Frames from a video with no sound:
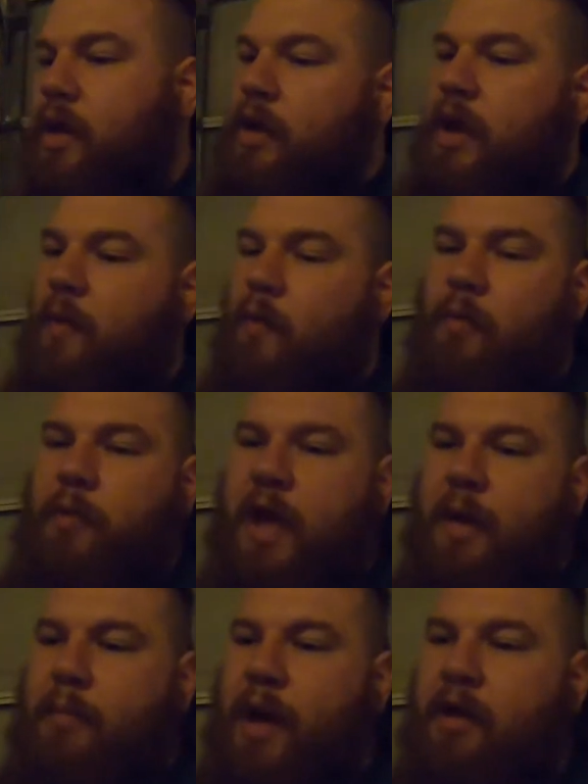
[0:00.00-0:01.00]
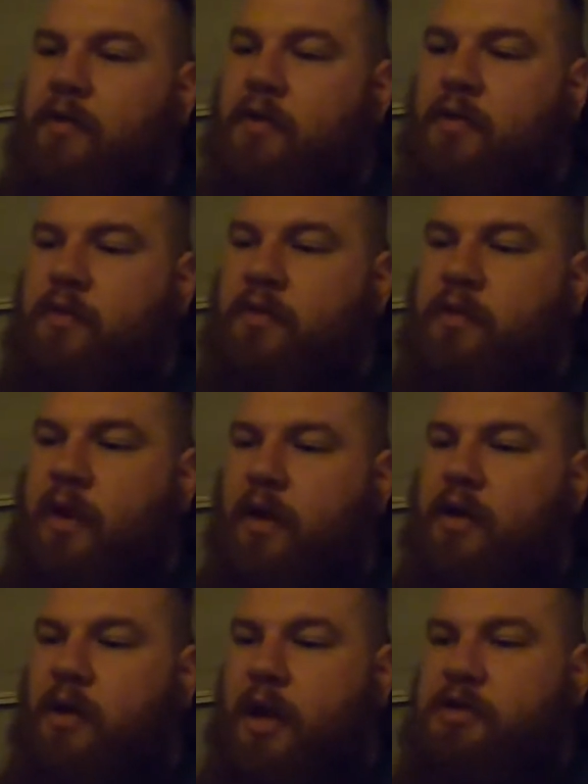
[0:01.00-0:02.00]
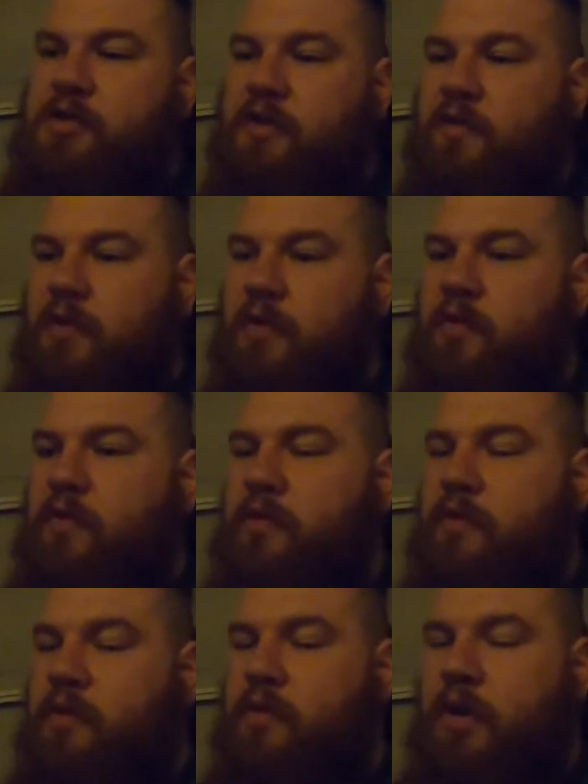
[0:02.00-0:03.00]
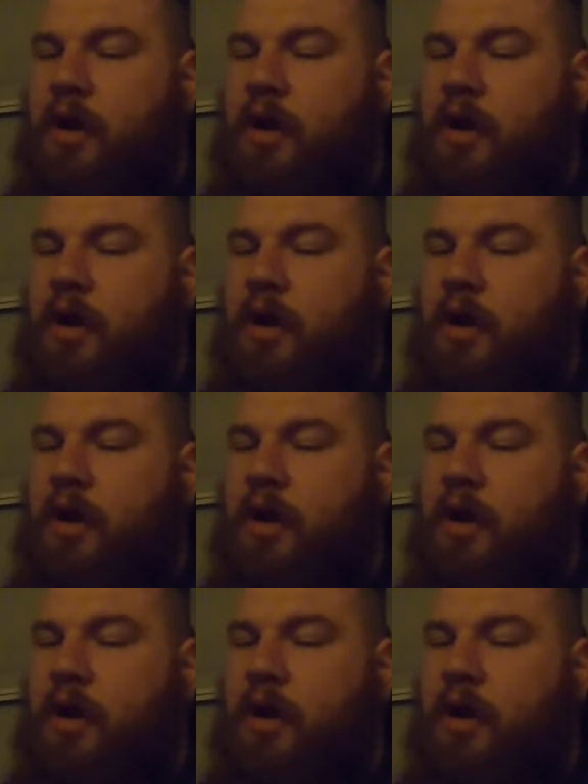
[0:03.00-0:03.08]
Yeah, Womcat Bind Runes, a collection of runes.